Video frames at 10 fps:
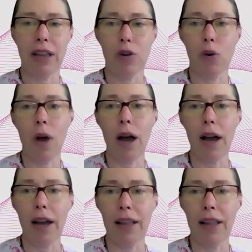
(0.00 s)
know
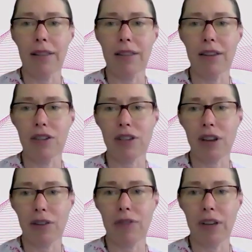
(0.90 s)
why, they're just going
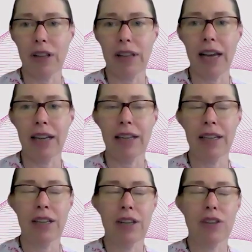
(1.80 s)
to feel that.
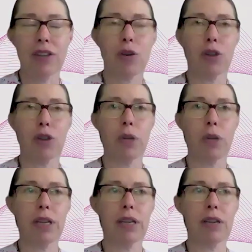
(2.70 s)
So as
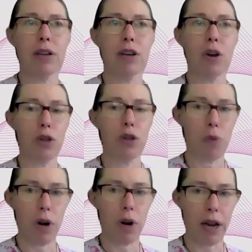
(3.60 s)
we go to
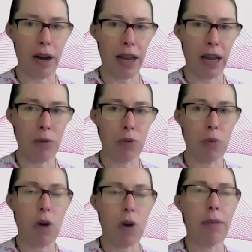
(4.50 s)
work on our animals, we
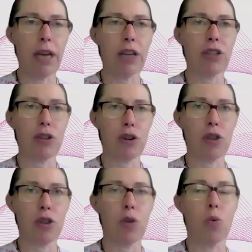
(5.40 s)
want to make sure
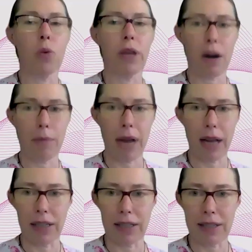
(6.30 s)
that we are
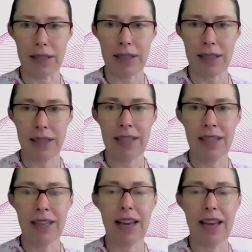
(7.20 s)
balanced,
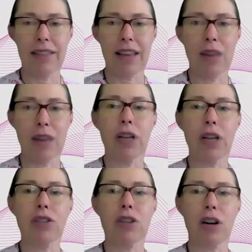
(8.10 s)
and then we can
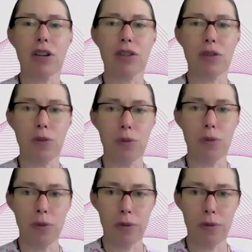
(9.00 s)
start to